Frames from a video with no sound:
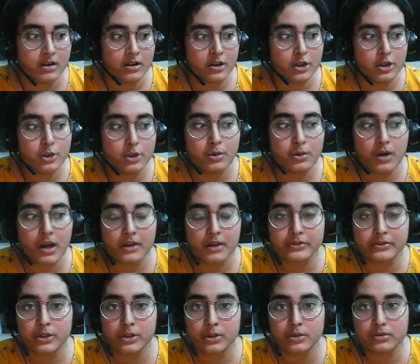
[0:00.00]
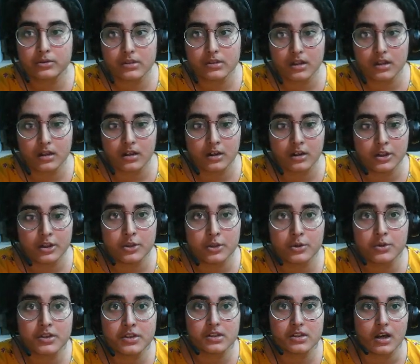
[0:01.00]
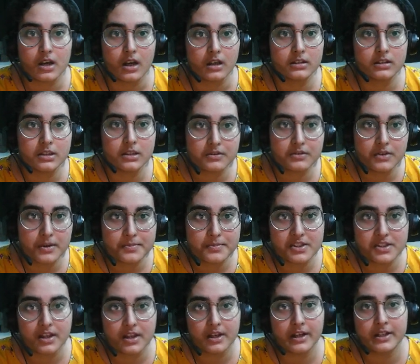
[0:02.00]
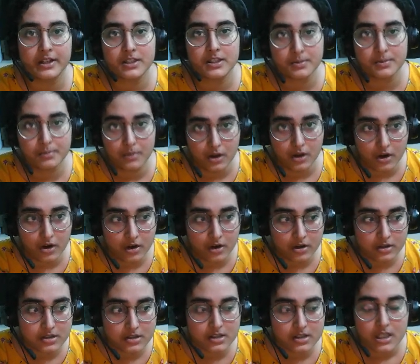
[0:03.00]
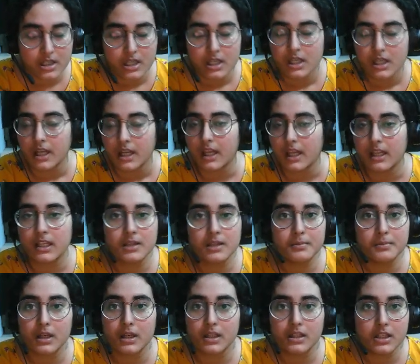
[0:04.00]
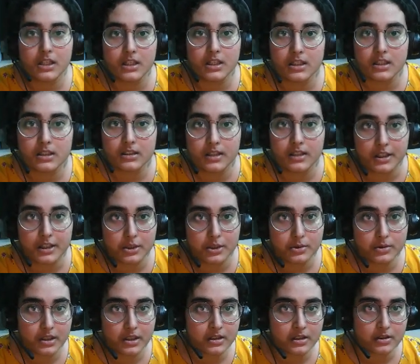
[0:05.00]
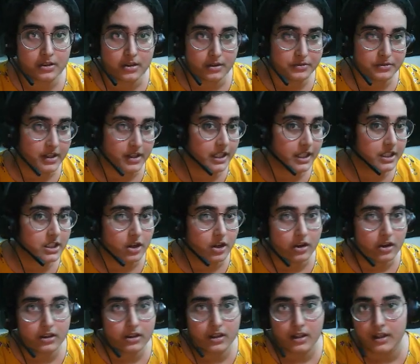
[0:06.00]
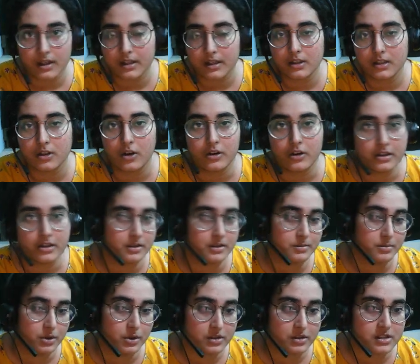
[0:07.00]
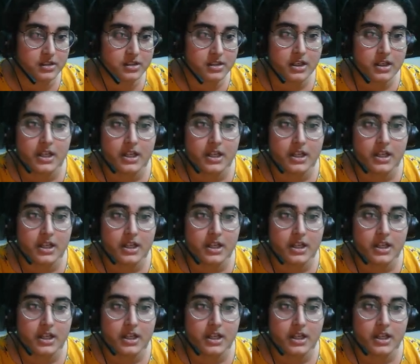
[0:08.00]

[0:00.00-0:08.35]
you have to use other websites, blogs, any material that you can find online or in books.